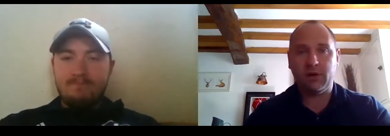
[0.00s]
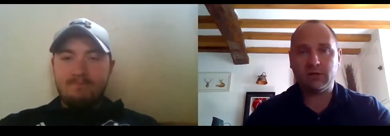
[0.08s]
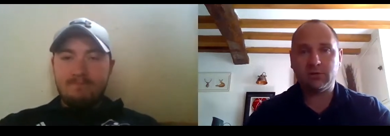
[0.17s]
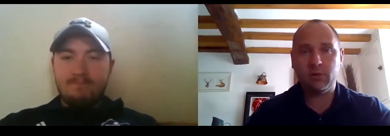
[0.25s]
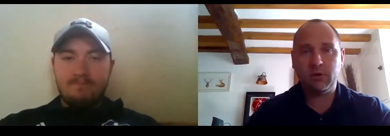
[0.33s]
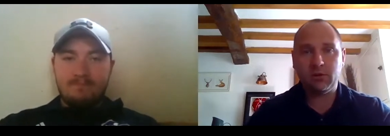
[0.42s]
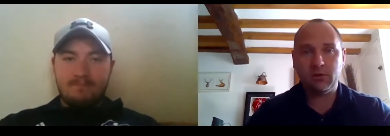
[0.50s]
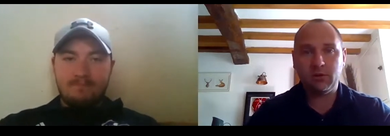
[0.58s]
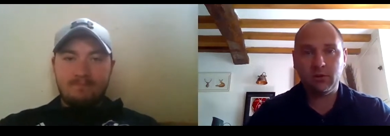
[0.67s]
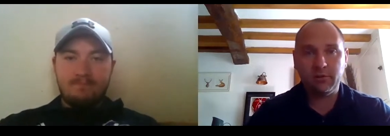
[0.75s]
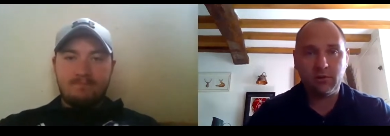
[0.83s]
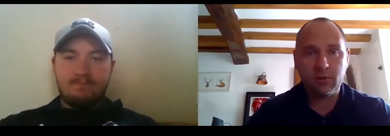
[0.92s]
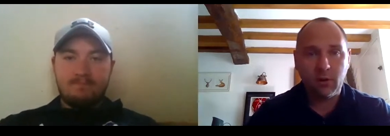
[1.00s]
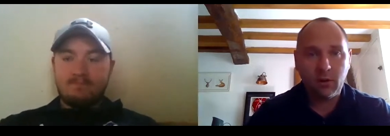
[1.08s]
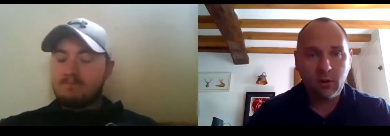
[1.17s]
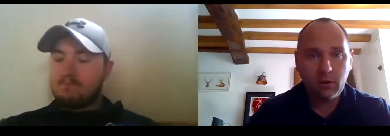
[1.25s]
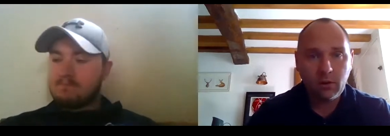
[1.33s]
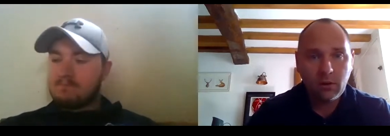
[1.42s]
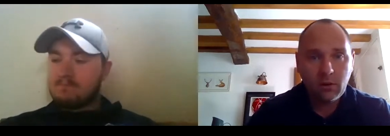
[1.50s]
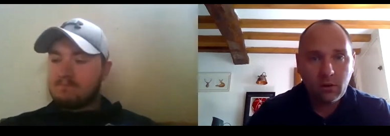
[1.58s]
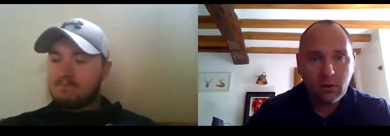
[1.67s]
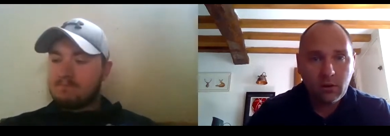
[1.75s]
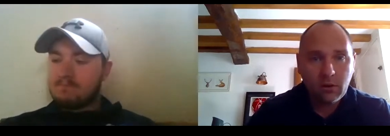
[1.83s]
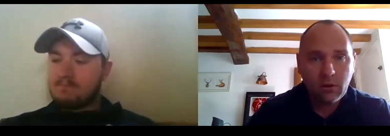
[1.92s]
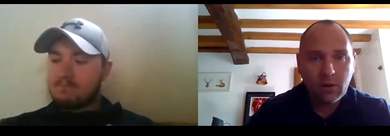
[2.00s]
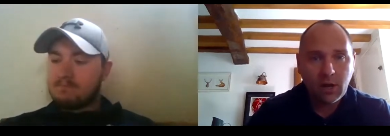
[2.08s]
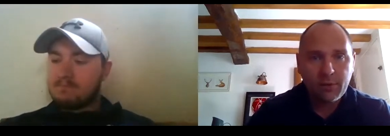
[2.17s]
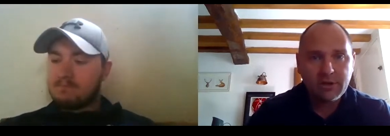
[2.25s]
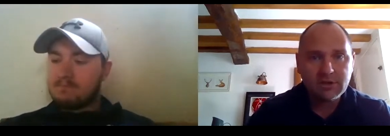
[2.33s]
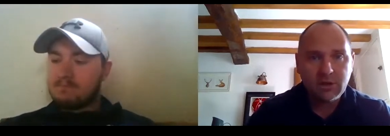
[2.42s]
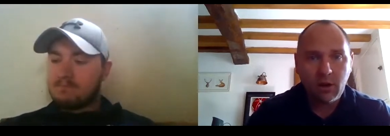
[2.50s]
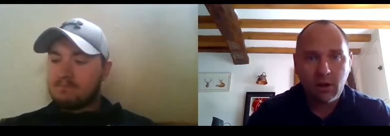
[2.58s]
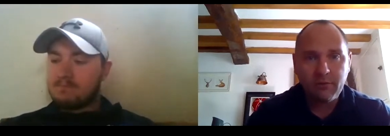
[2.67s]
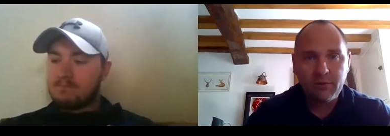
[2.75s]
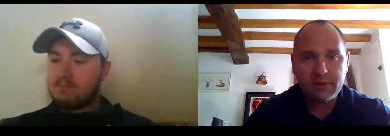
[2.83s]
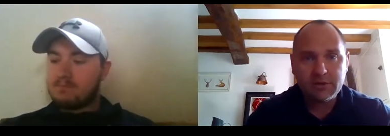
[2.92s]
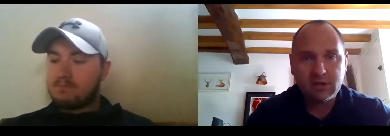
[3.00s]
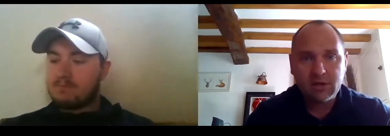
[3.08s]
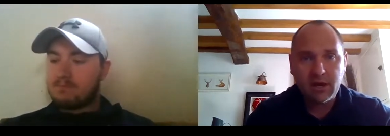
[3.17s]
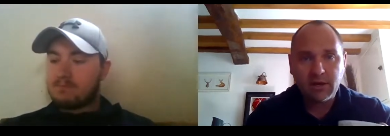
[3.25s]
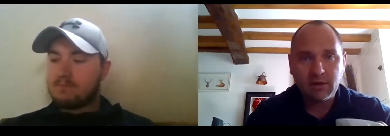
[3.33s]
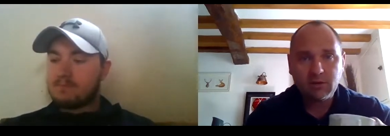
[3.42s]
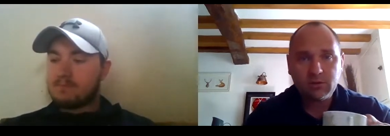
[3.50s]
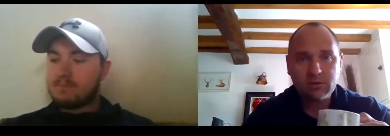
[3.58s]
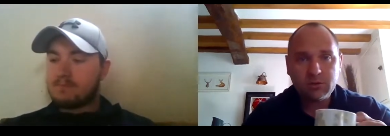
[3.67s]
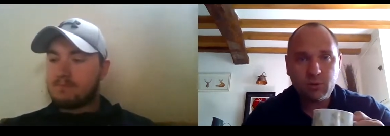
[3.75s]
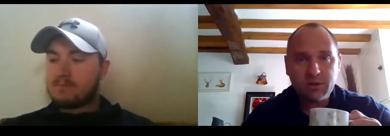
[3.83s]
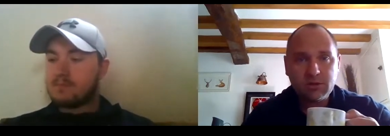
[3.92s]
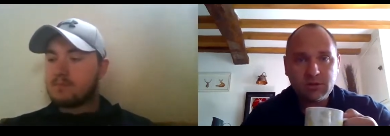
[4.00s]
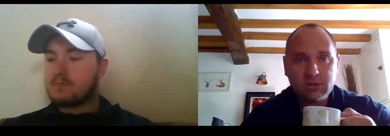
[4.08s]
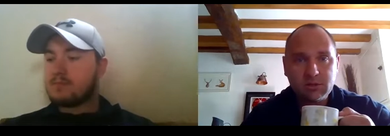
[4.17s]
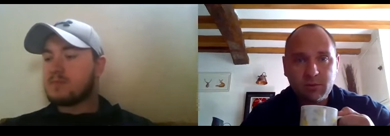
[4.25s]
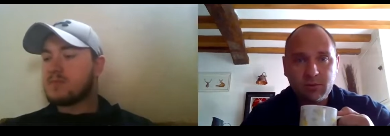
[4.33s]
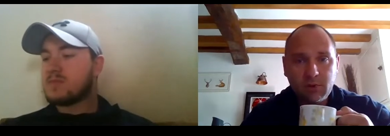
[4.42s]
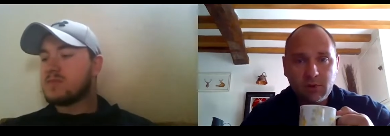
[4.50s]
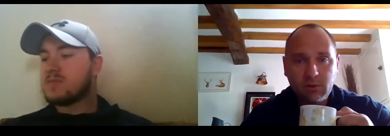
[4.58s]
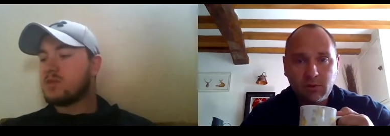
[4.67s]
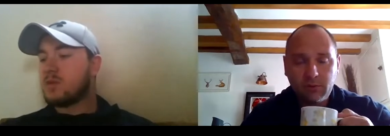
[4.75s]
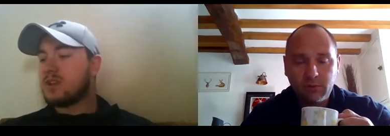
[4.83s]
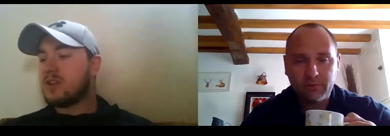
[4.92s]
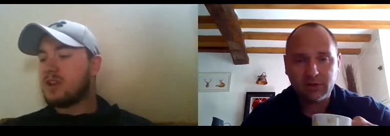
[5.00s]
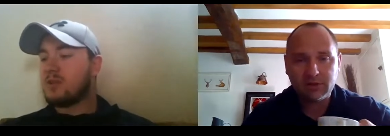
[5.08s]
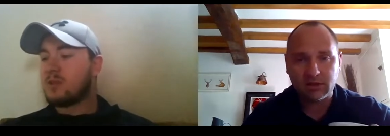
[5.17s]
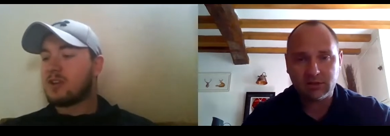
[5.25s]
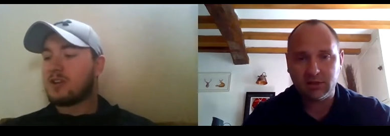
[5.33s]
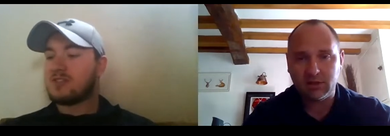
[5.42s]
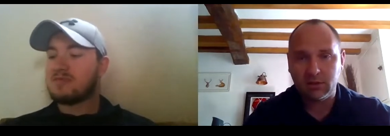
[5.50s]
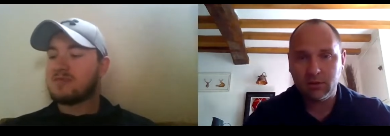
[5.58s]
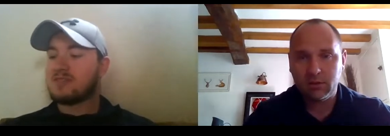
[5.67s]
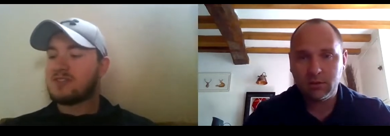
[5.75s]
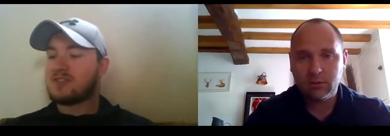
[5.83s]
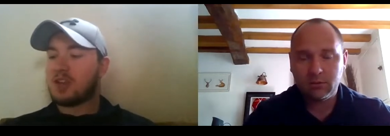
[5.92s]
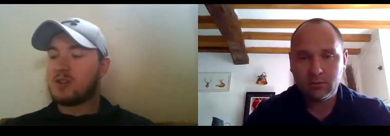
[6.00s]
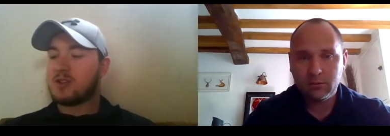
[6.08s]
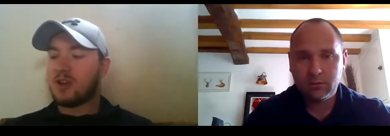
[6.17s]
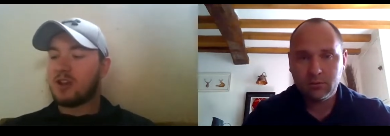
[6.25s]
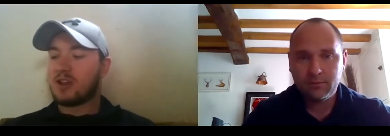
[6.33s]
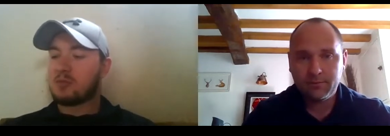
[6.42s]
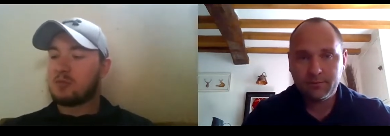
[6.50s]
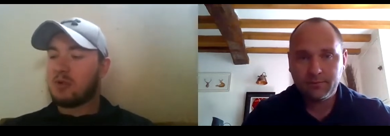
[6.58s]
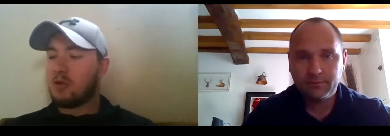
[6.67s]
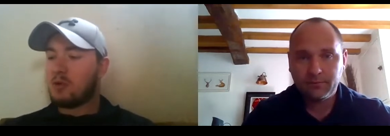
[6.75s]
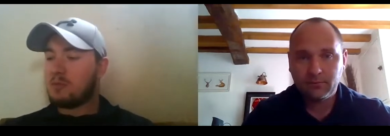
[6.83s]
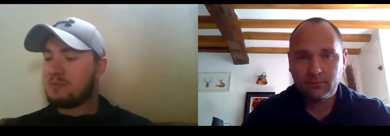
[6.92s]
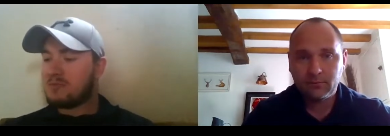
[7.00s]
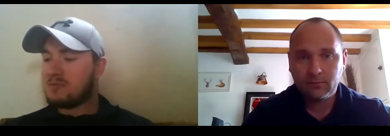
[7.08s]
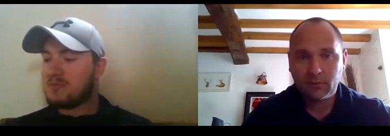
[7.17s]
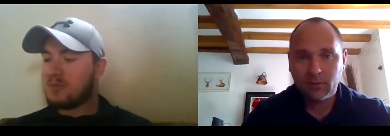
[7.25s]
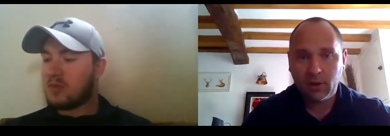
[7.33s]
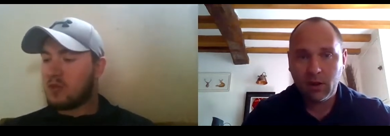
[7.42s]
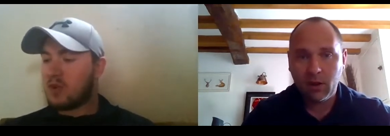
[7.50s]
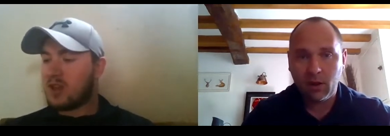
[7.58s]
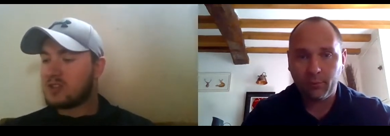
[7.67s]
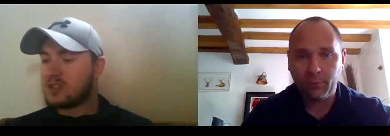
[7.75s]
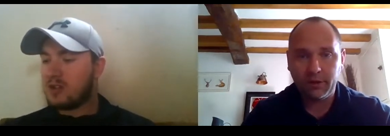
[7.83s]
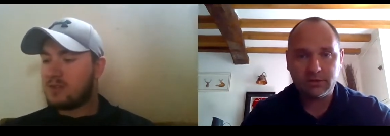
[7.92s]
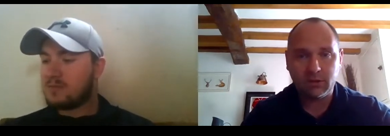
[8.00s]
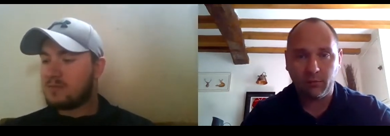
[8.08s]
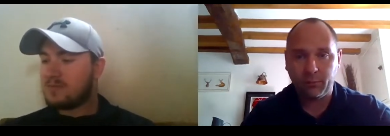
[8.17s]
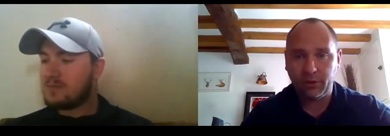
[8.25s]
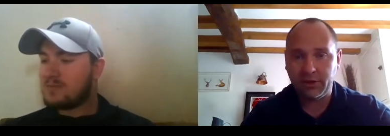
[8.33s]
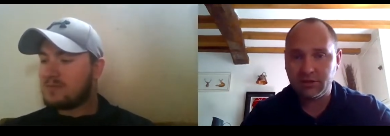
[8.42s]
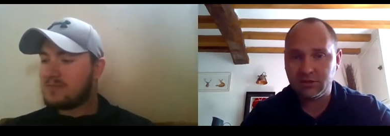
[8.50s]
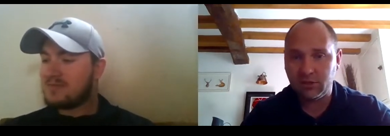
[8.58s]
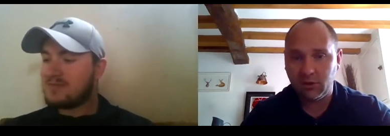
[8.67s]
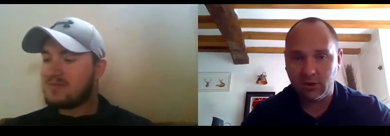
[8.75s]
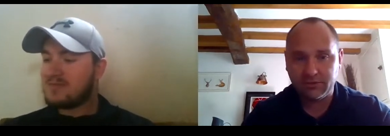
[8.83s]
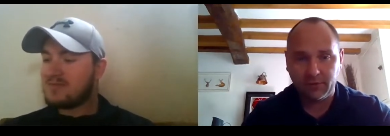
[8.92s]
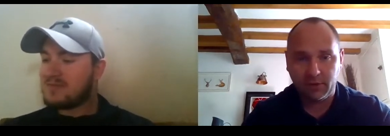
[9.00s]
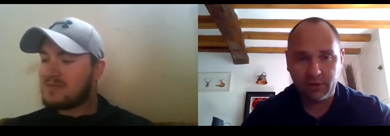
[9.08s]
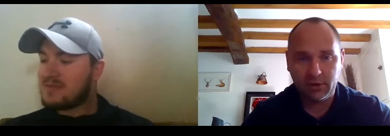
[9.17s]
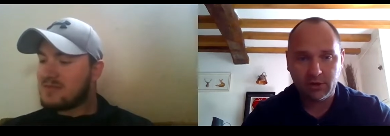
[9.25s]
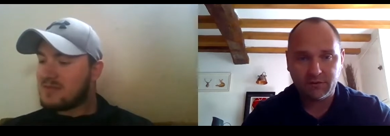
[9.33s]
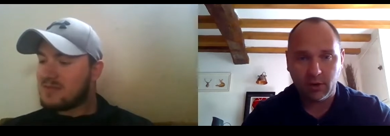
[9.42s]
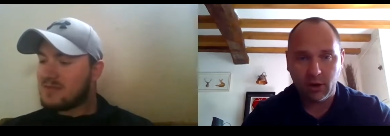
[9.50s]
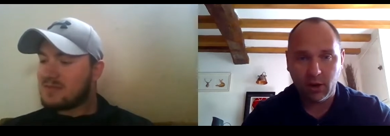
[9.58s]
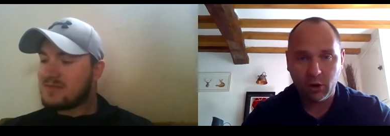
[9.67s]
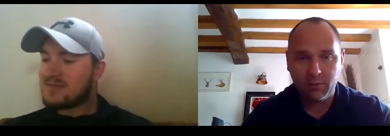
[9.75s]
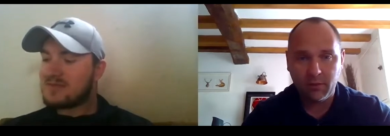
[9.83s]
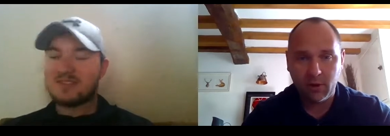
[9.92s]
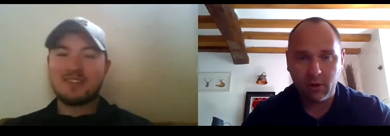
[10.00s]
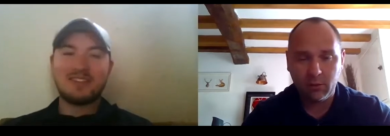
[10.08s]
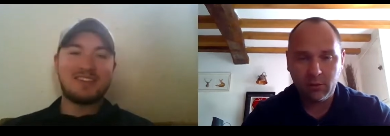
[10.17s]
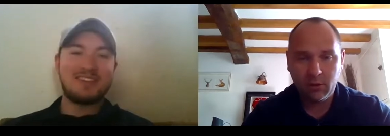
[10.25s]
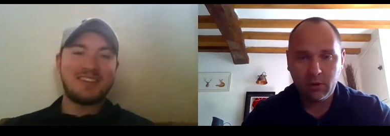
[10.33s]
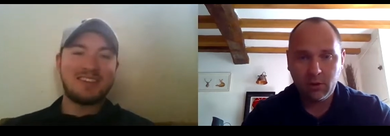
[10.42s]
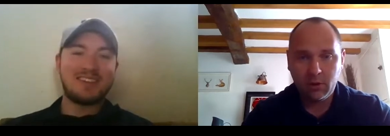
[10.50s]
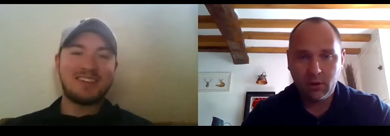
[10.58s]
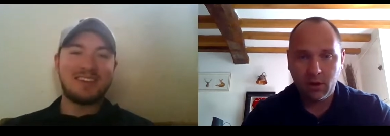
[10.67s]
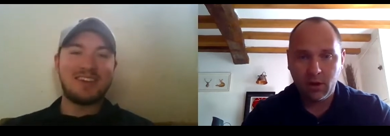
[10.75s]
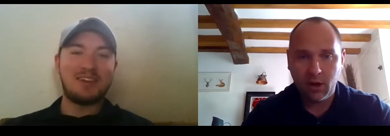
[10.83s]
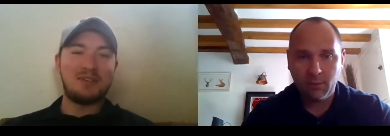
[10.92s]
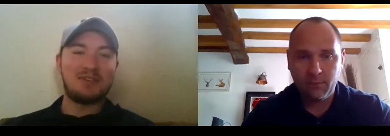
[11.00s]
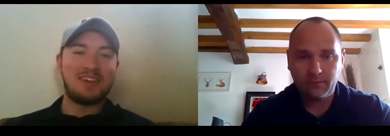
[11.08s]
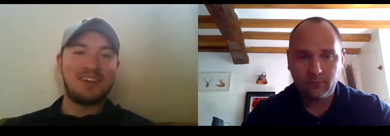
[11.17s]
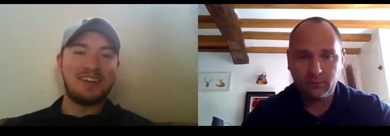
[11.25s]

Speaker 1: last week. I think we've got. How many's live with us today? Twenty something. Oh, yeah, fantastic.
Speaker 2: Jamie Drake and Paul. Paul yeah, I'm
Speaker 1: pleased, I'm pleased the guys are finding it useful. I hope they are. Um,